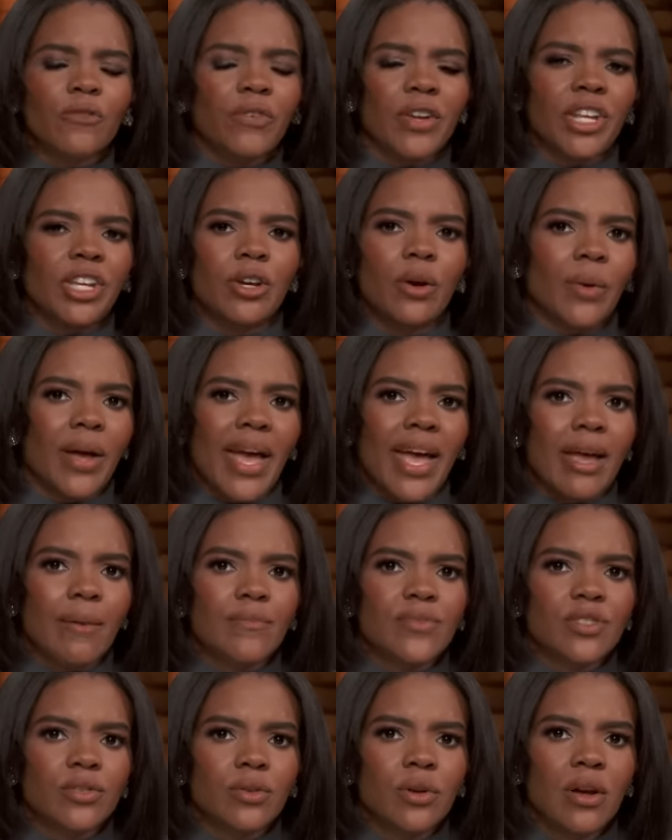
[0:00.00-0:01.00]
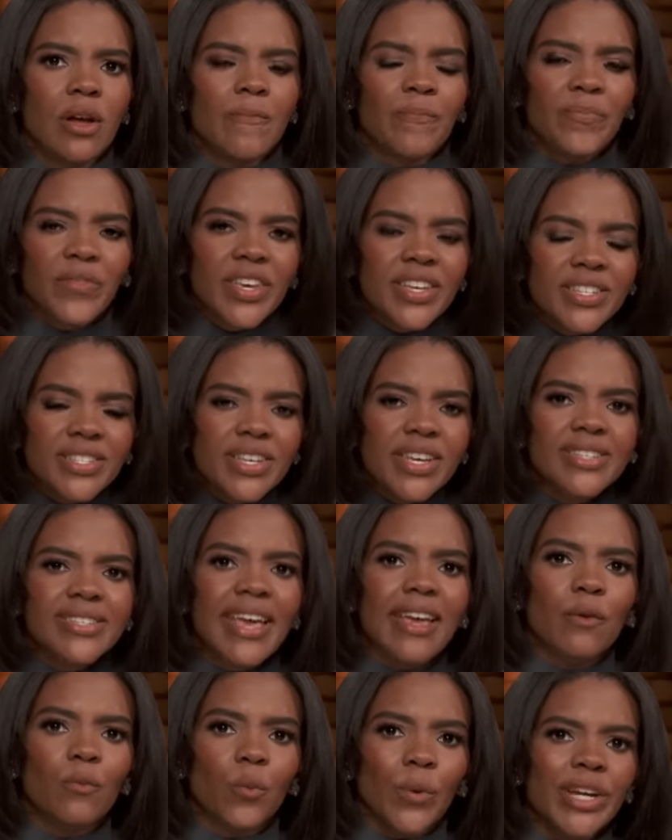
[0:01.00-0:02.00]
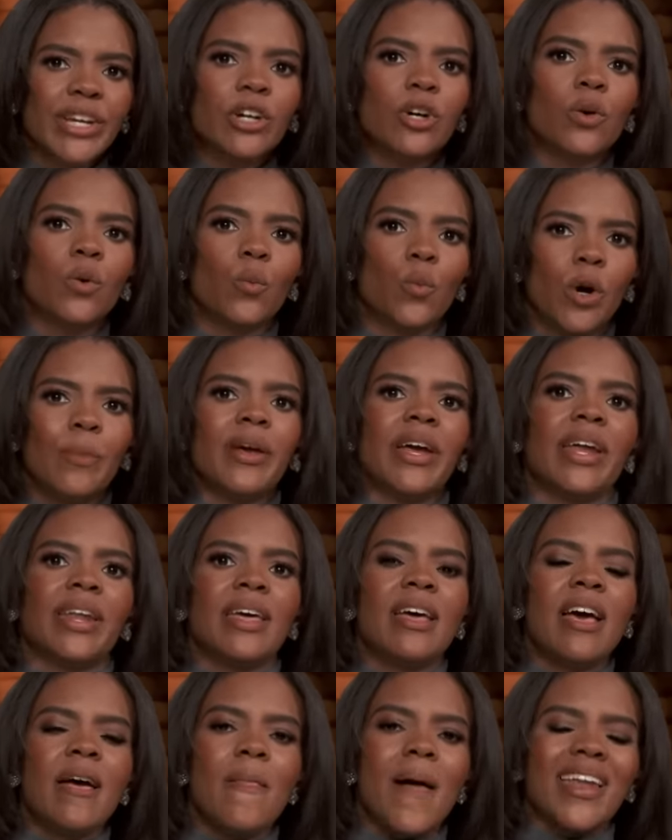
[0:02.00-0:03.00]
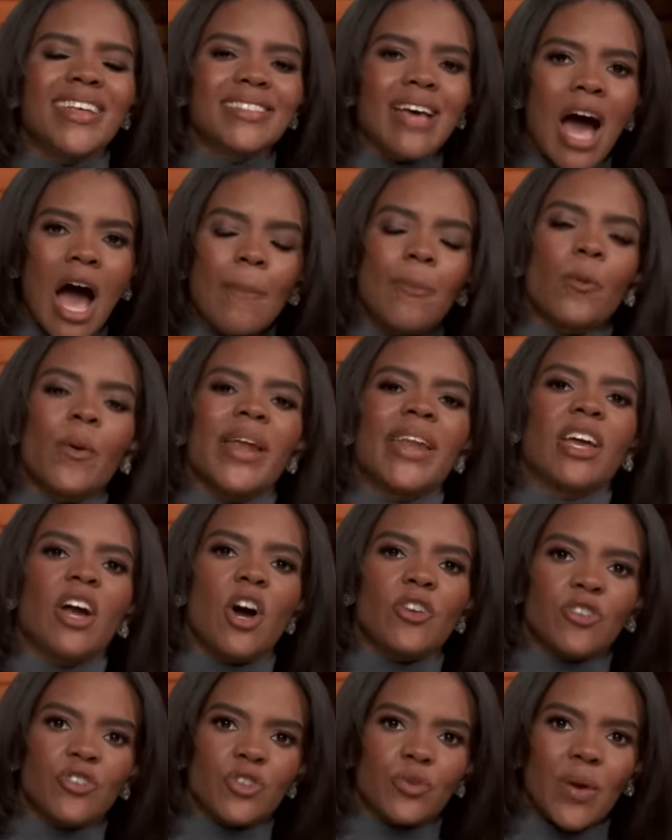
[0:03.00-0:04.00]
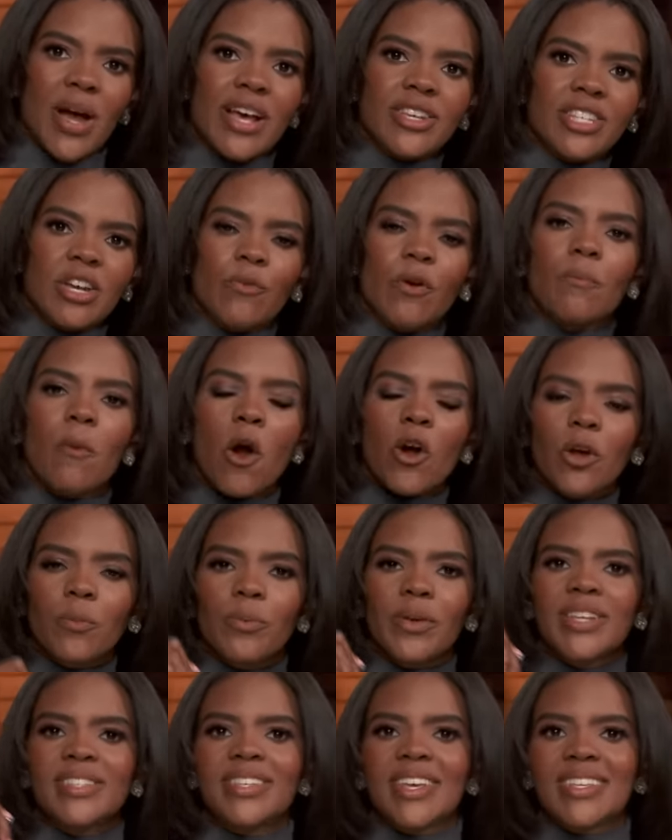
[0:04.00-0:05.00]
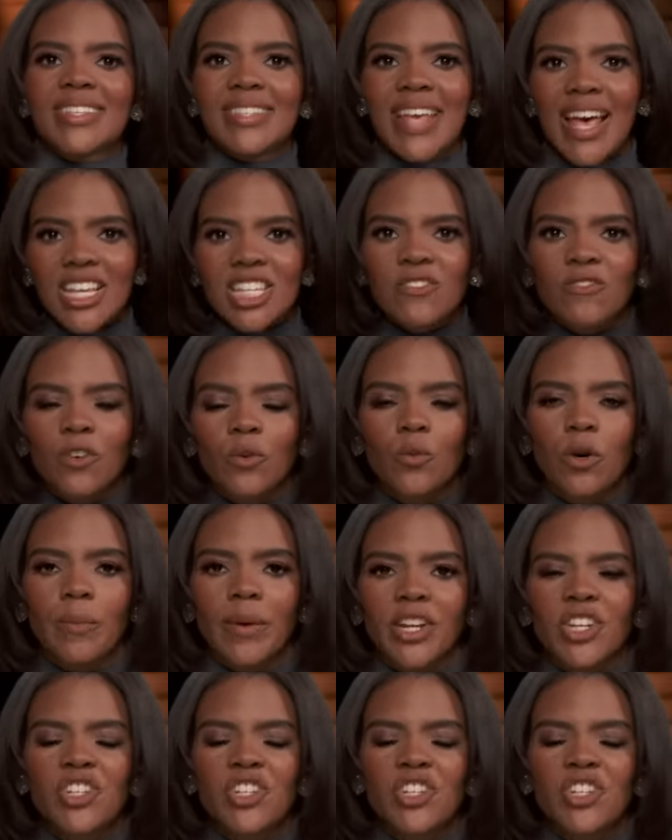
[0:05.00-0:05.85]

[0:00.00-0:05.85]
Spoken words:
video games. This is a real woman that is operating under duress, a remarkably successful woman.